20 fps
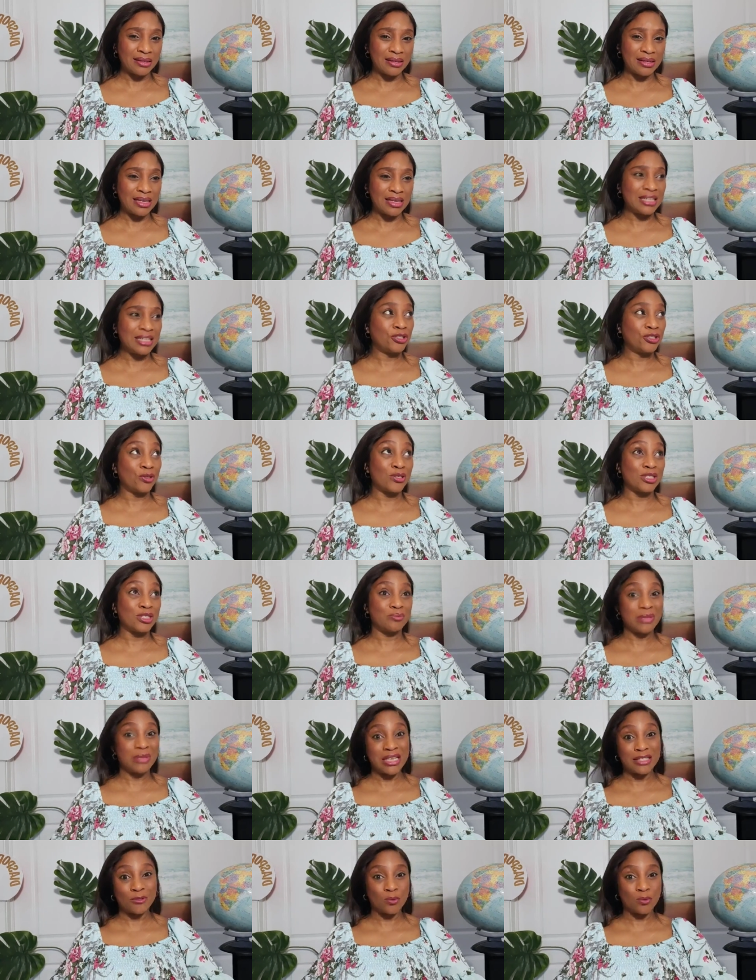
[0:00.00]
It just
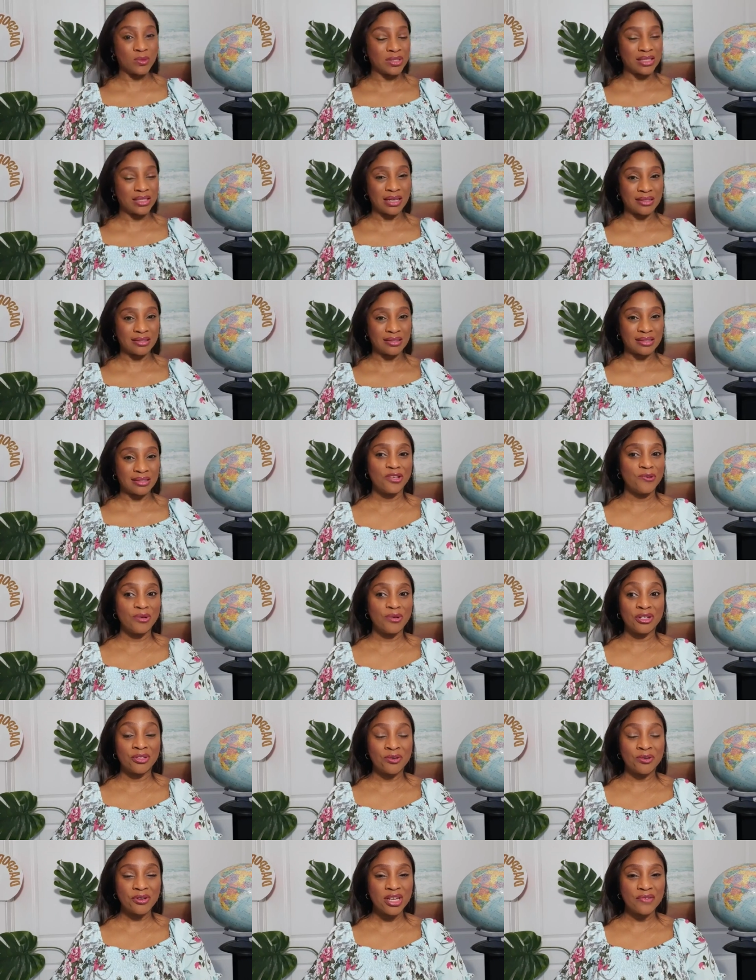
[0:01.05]
makes no sense. You are
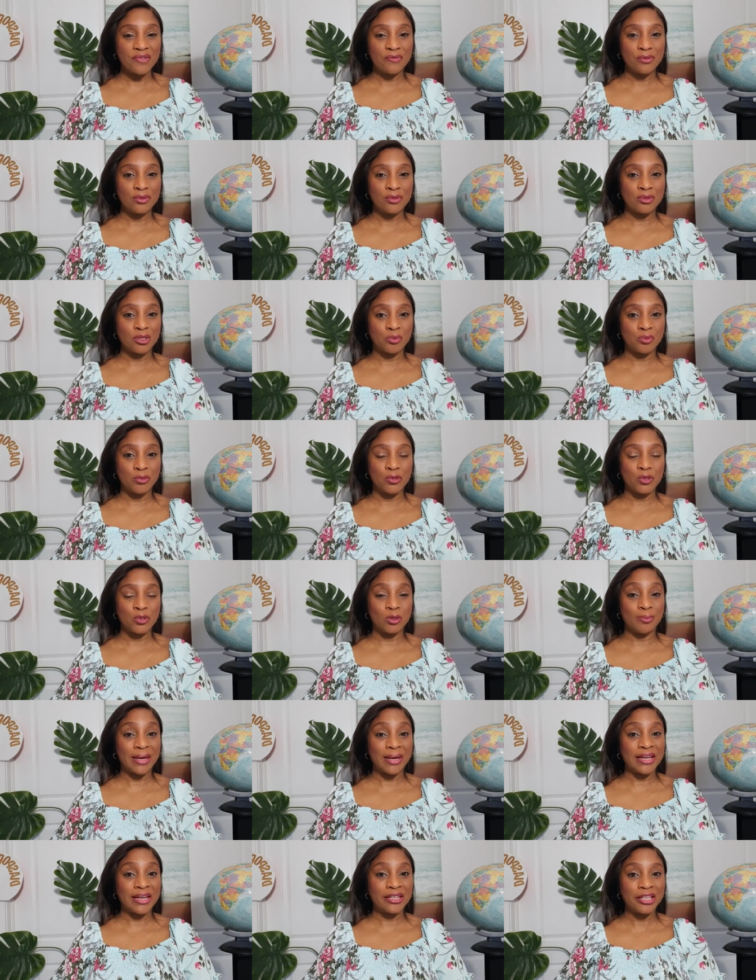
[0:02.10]
not even supposed to,
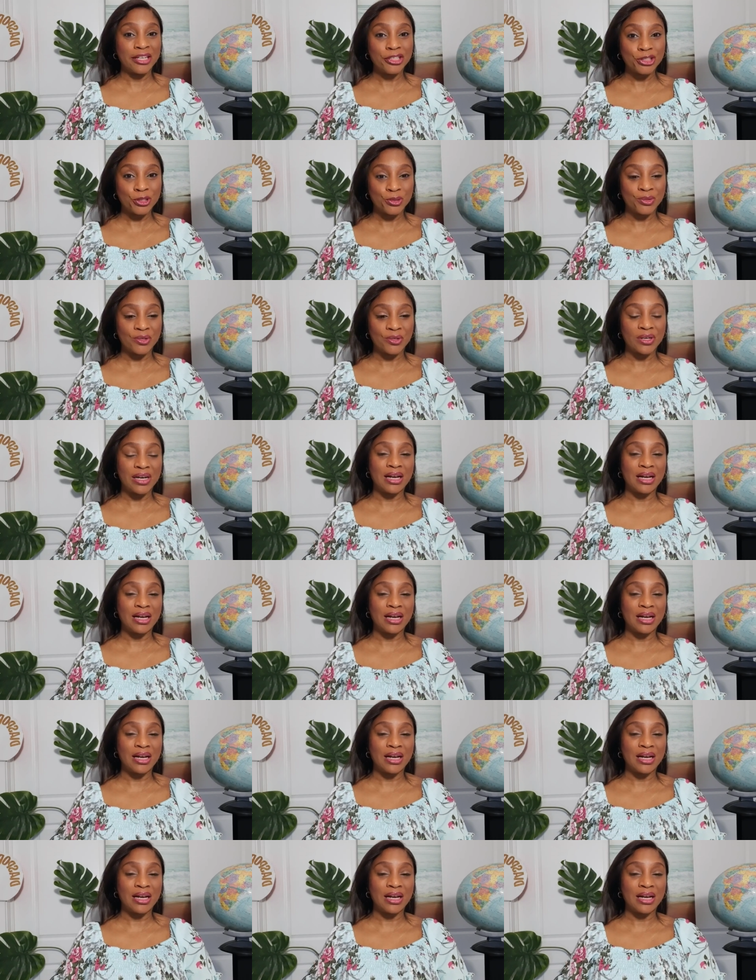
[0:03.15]
by nature,